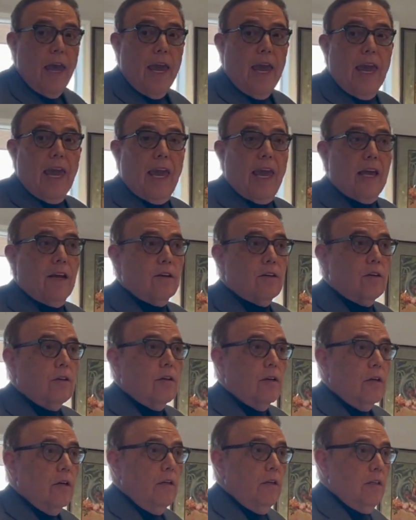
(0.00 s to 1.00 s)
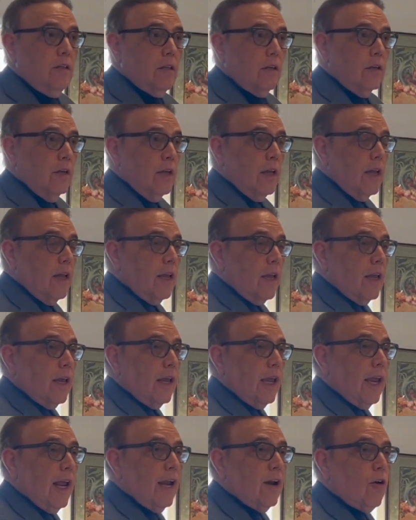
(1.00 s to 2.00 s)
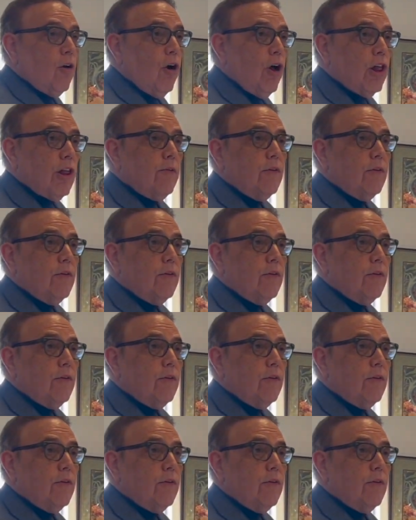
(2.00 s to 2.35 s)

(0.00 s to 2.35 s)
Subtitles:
and all